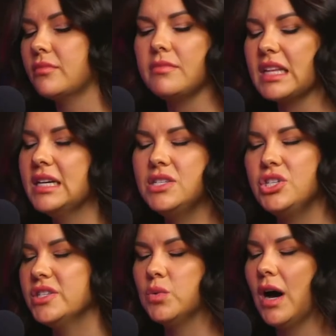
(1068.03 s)
It's
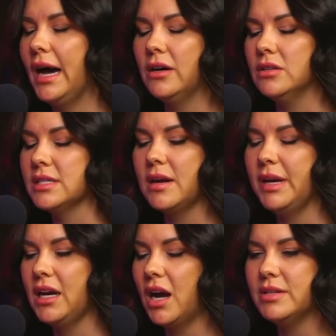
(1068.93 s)
just wild. I
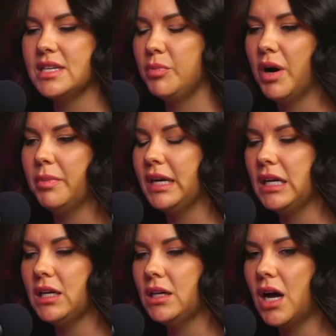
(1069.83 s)
mean, I was at a
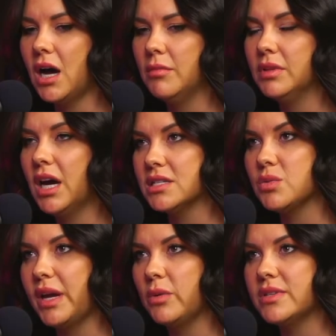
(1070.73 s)
property last
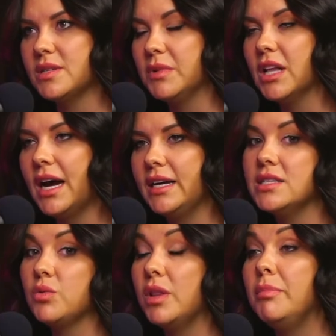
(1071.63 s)
week with some
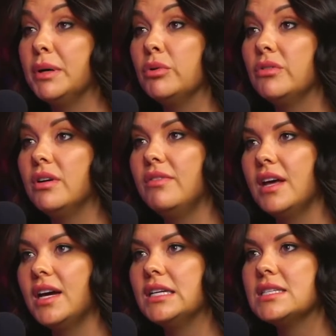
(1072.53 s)
clients with a builder of
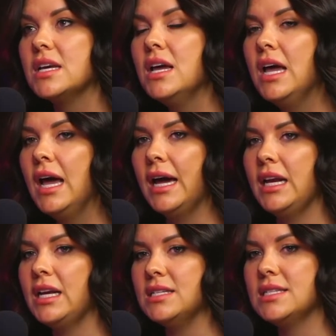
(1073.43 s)
theirs, and
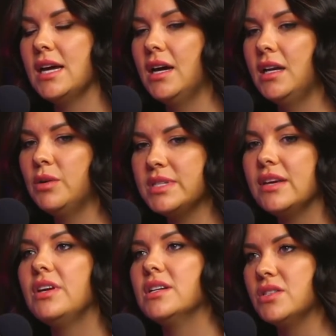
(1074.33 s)
he said he was
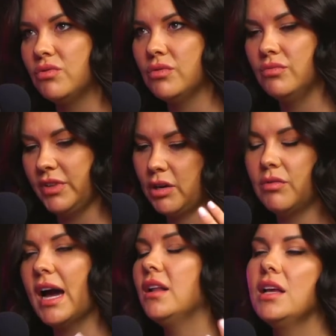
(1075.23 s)
giving us, like,
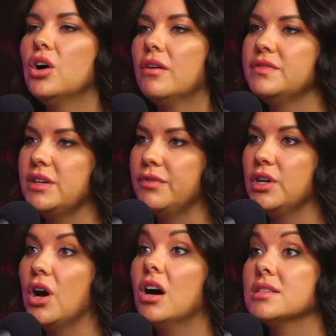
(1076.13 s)
rattling off different
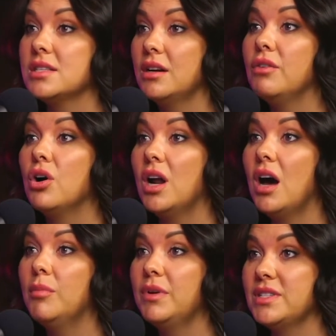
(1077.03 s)
costs that have gone
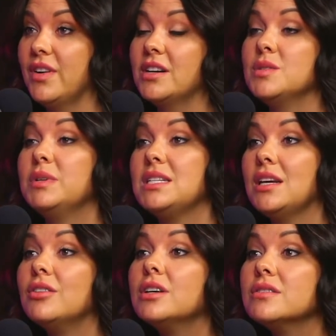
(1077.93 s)
up as far as
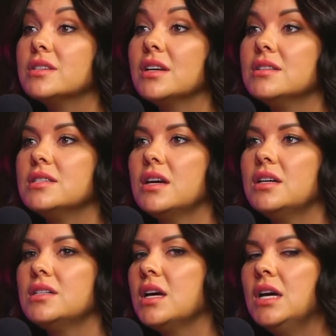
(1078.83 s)
materials are concerned.